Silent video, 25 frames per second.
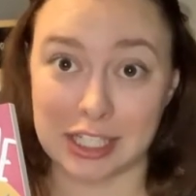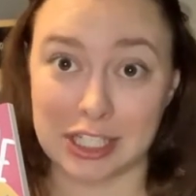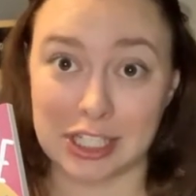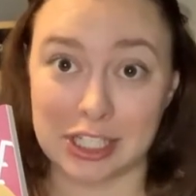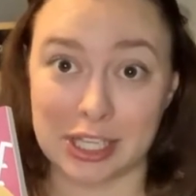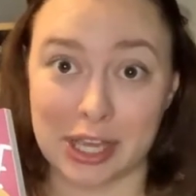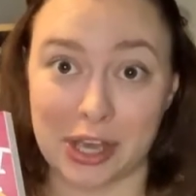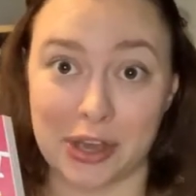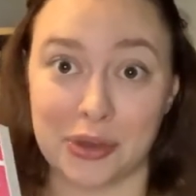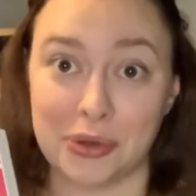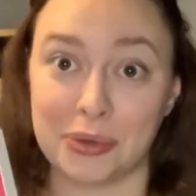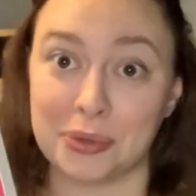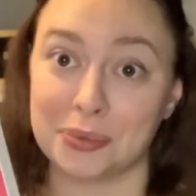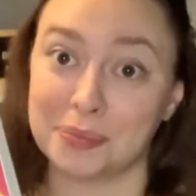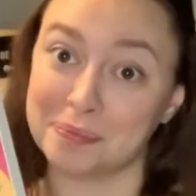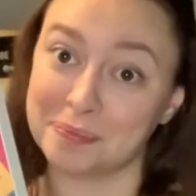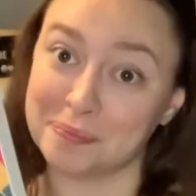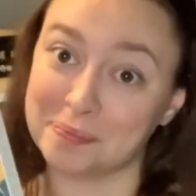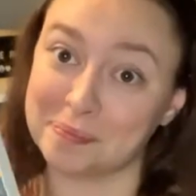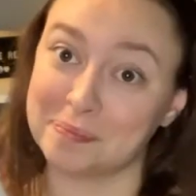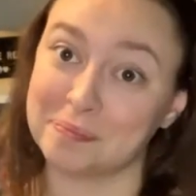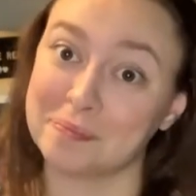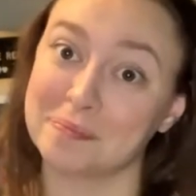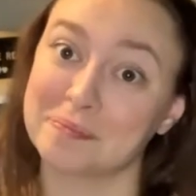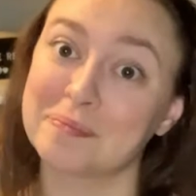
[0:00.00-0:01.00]
So
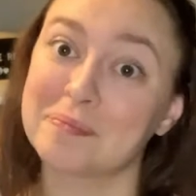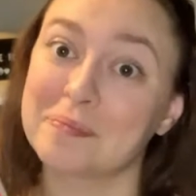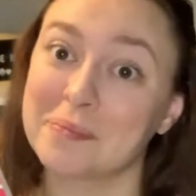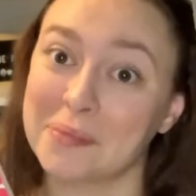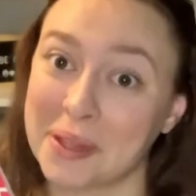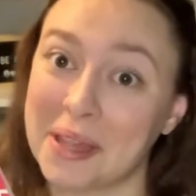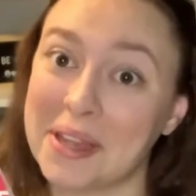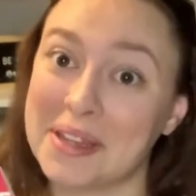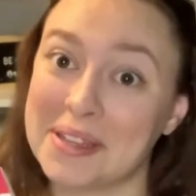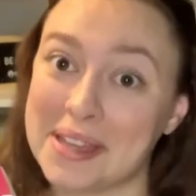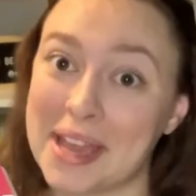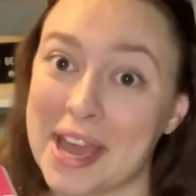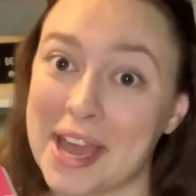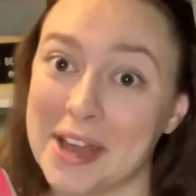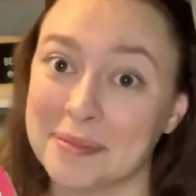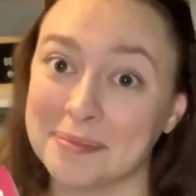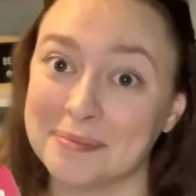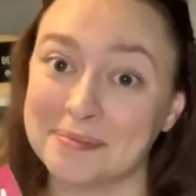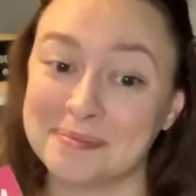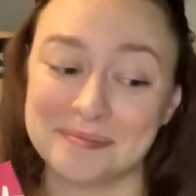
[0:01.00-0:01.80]
yeah.